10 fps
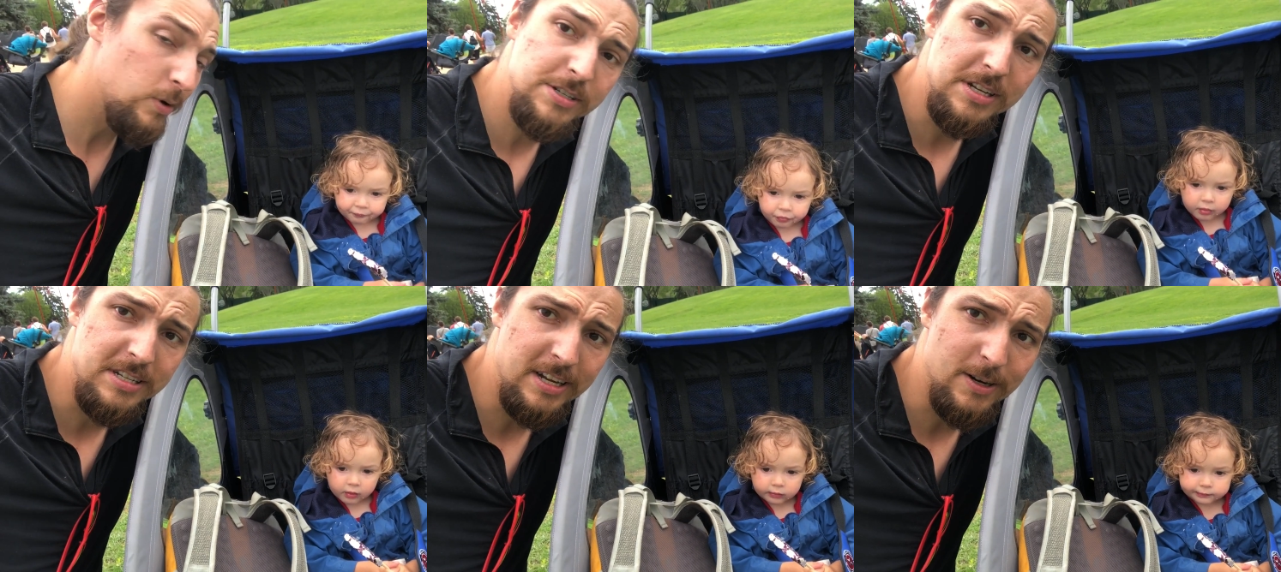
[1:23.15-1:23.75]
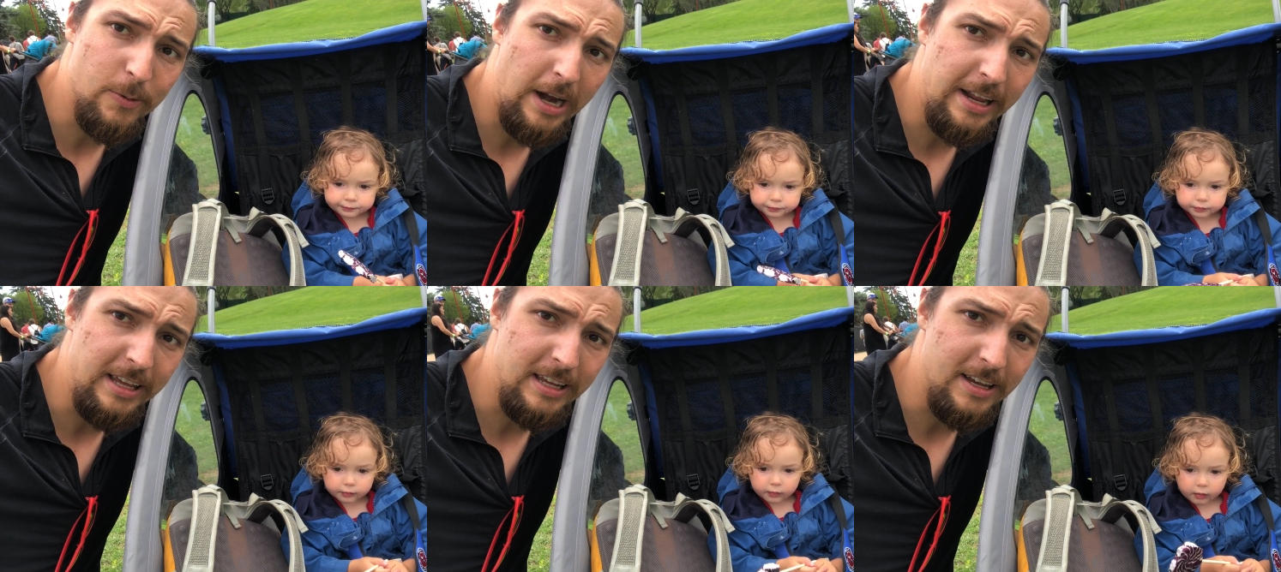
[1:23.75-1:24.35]
Speaker 1: we're just here
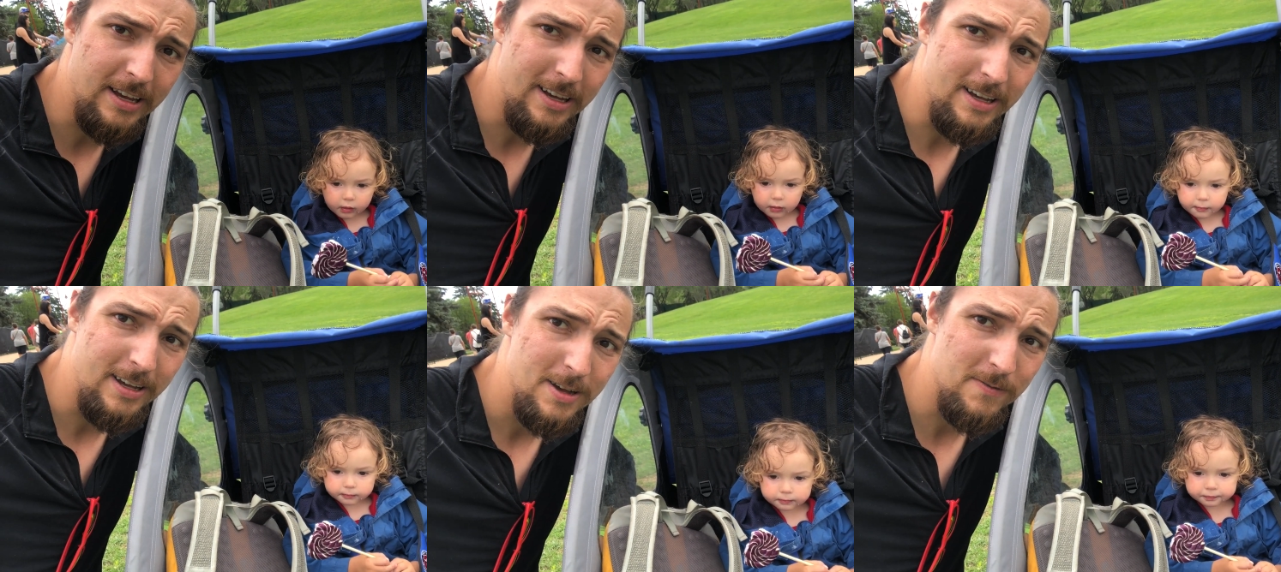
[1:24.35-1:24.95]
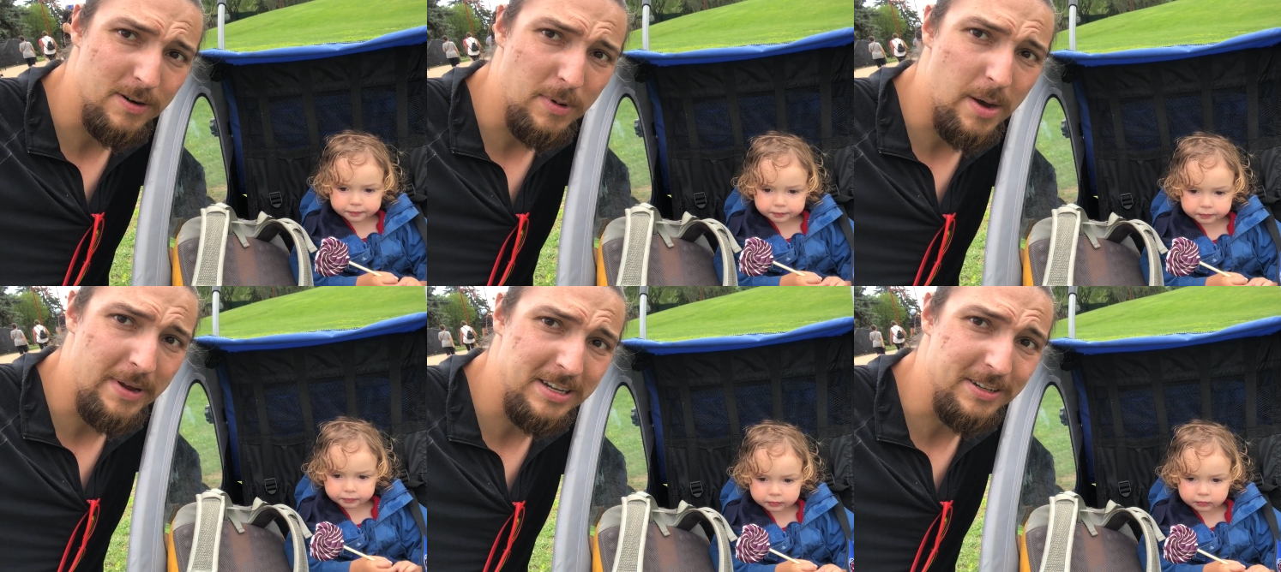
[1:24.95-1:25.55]
waiting for
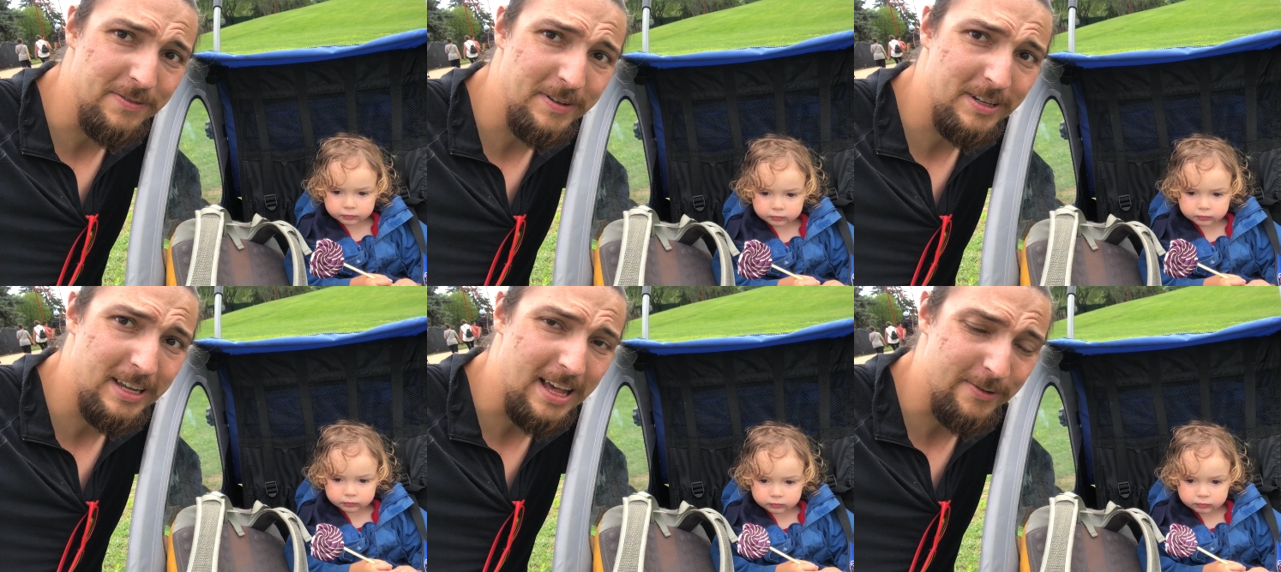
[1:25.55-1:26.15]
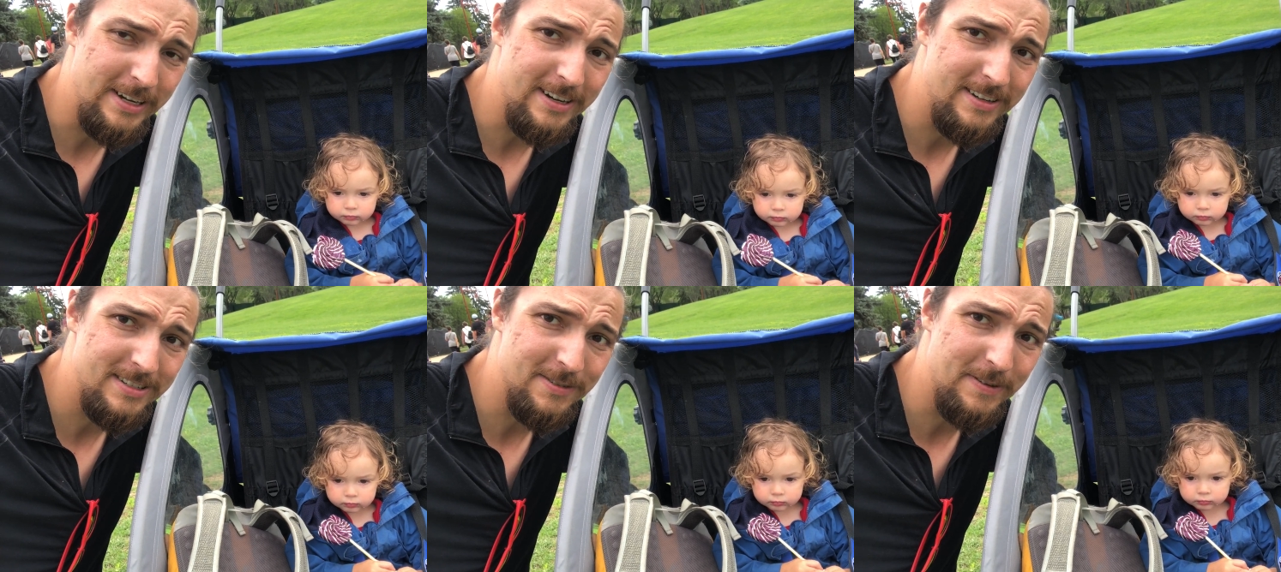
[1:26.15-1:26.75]
mommy to Kathrina
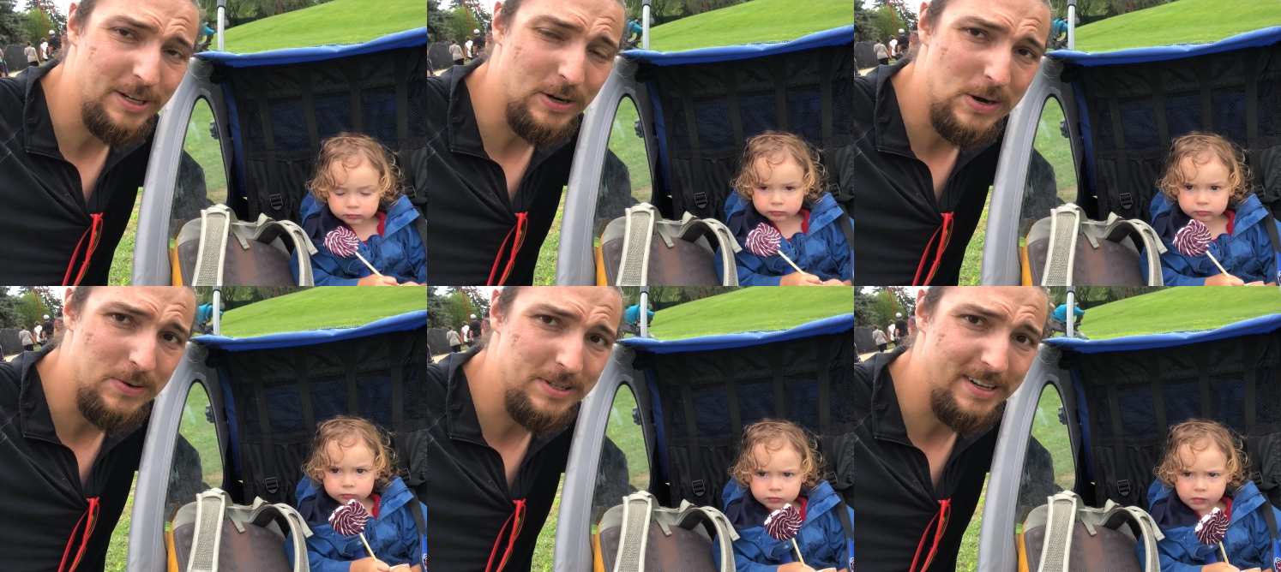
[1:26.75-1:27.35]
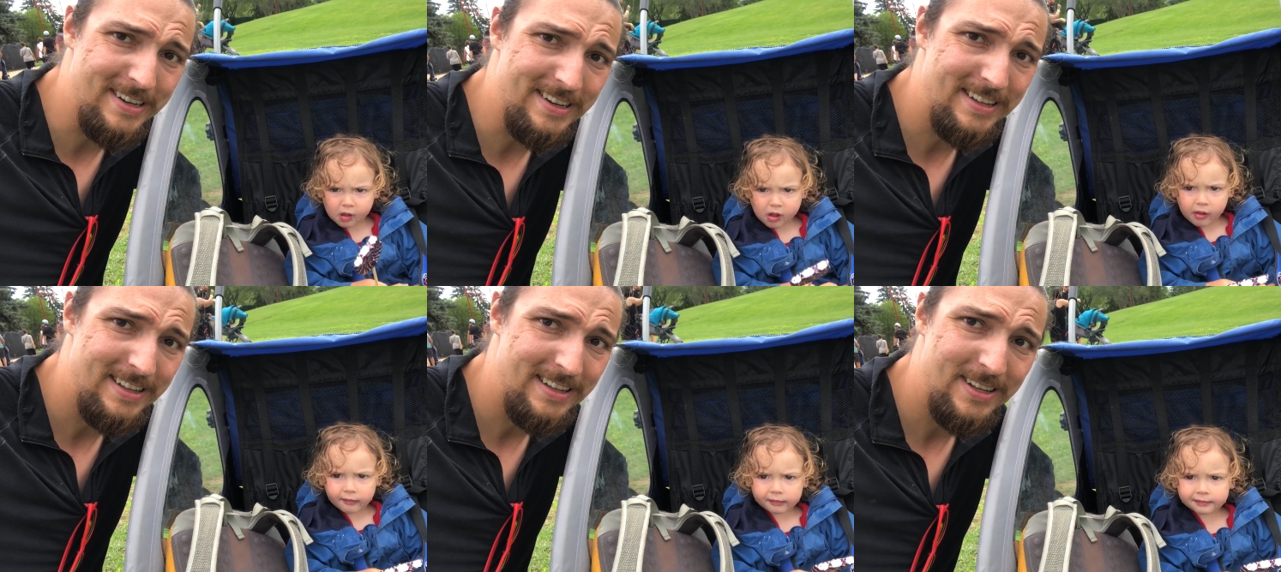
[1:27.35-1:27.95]
to figure out
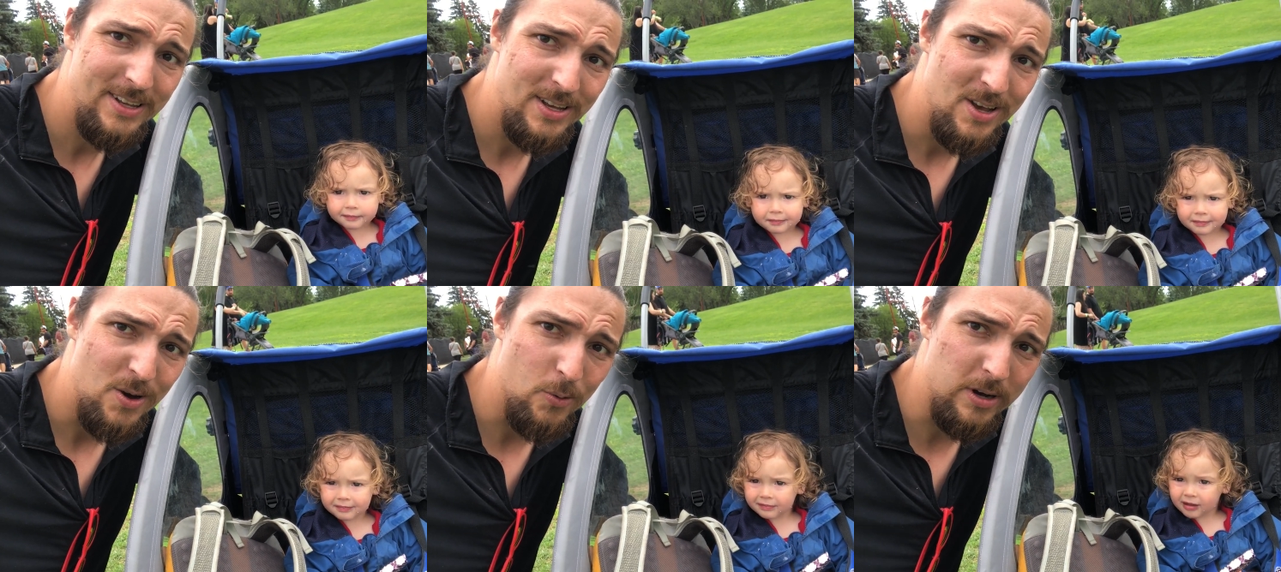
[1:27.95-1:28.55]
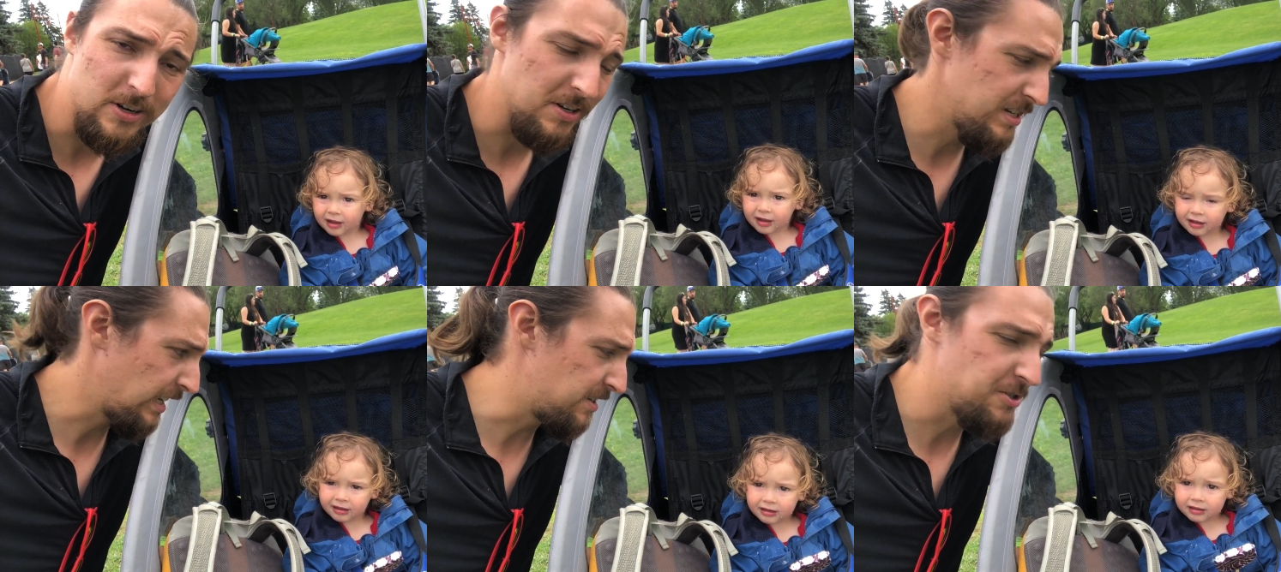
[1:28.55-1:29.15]
what her
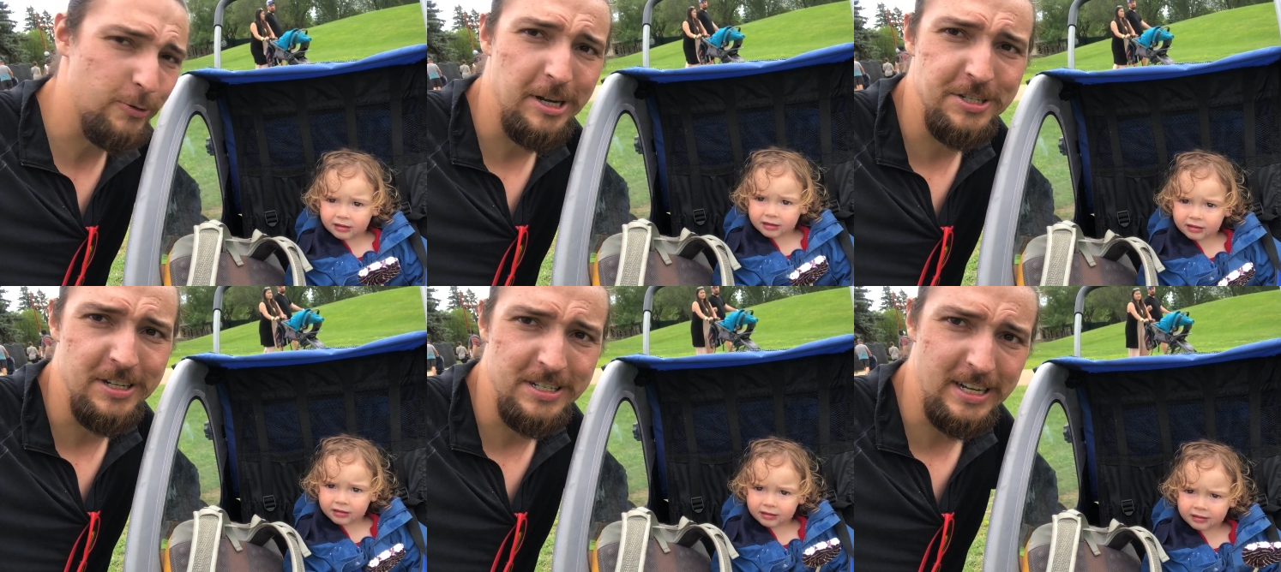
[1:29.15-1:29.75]
ticket situation is.